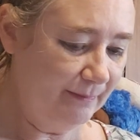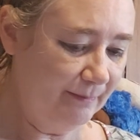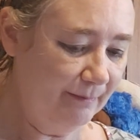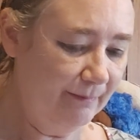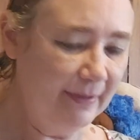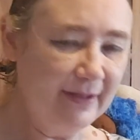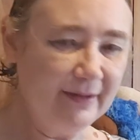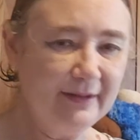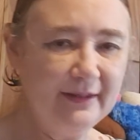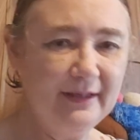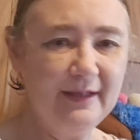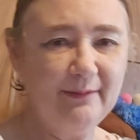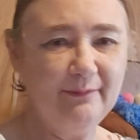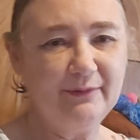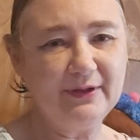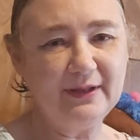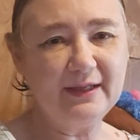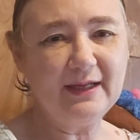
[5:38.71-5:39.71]

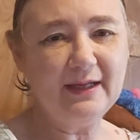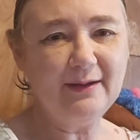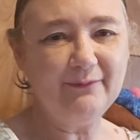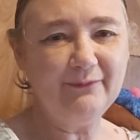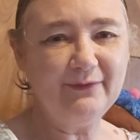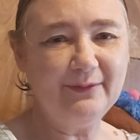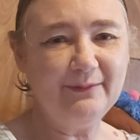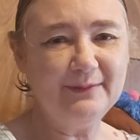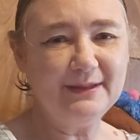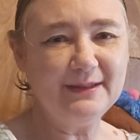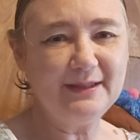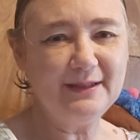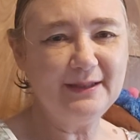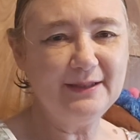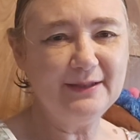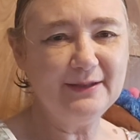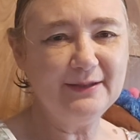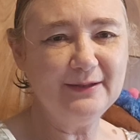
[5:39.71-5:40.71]
Bethlehem, where they came from, is
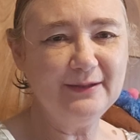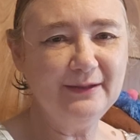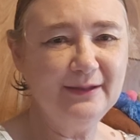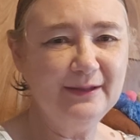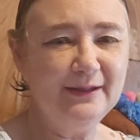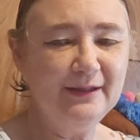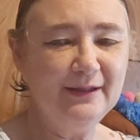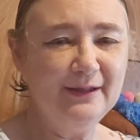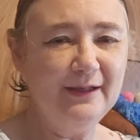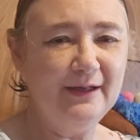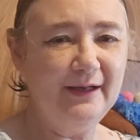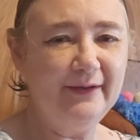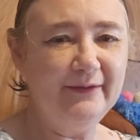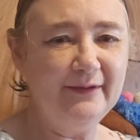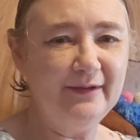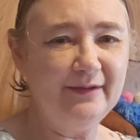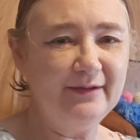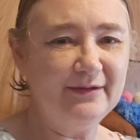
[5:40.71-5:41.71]
here,
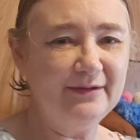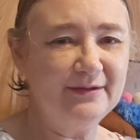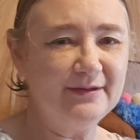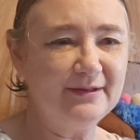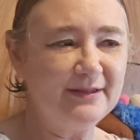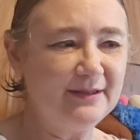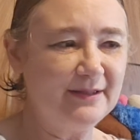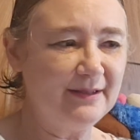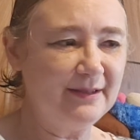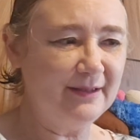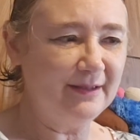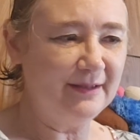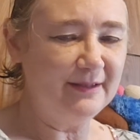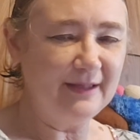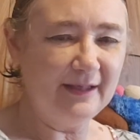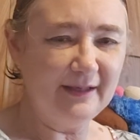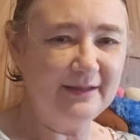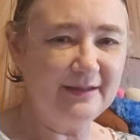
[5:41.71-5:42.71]
and then there's the
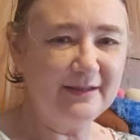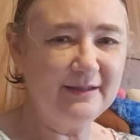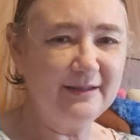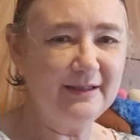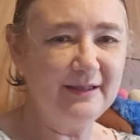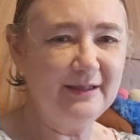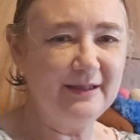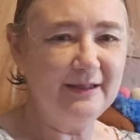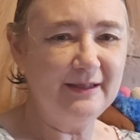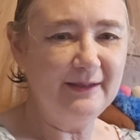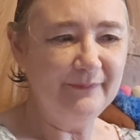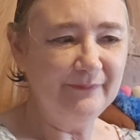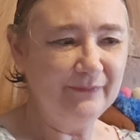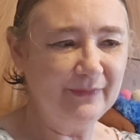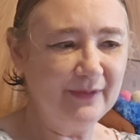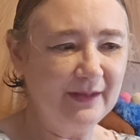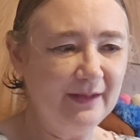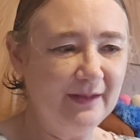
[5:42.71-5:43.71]
Dead Sea,
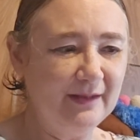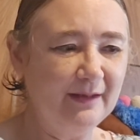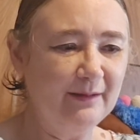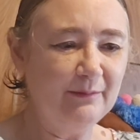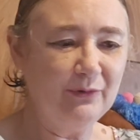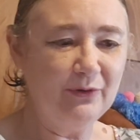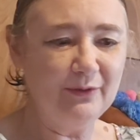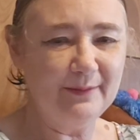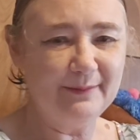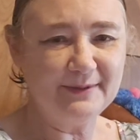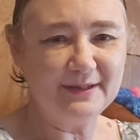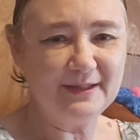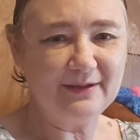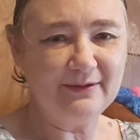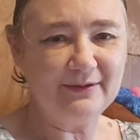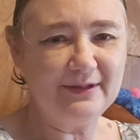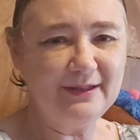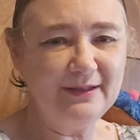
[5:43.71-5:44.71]
and then Moab's
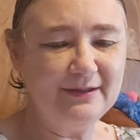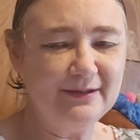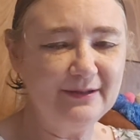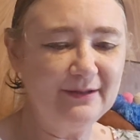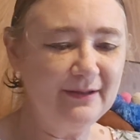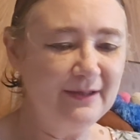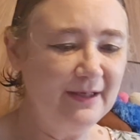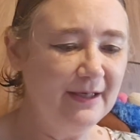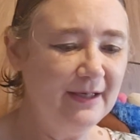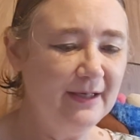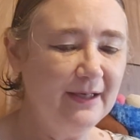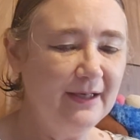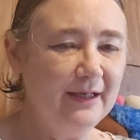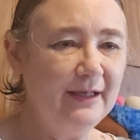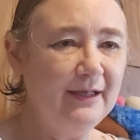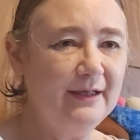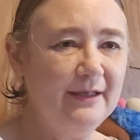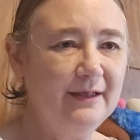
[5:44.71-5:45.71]
down here,
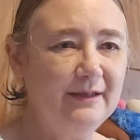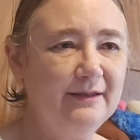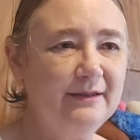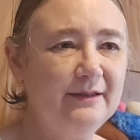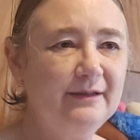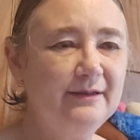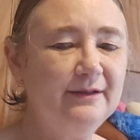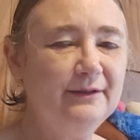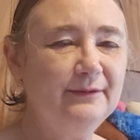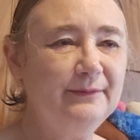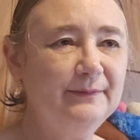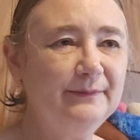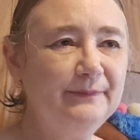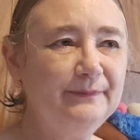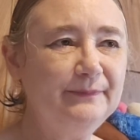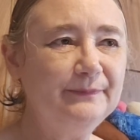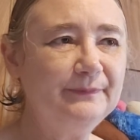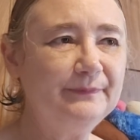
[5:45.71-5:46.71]
and
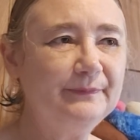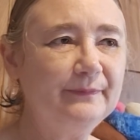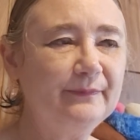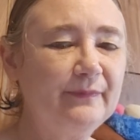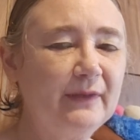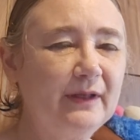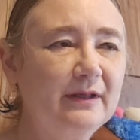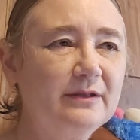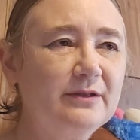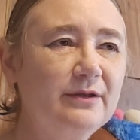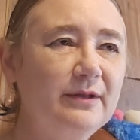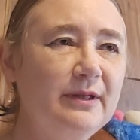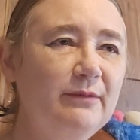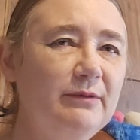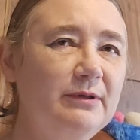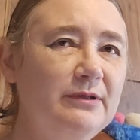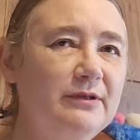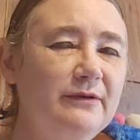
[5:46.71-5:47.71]
so they
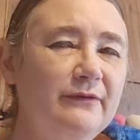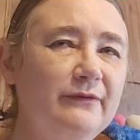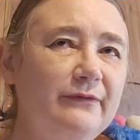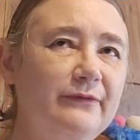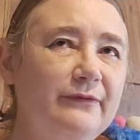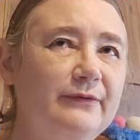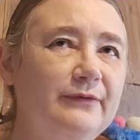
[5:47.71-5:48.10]
wouldn't have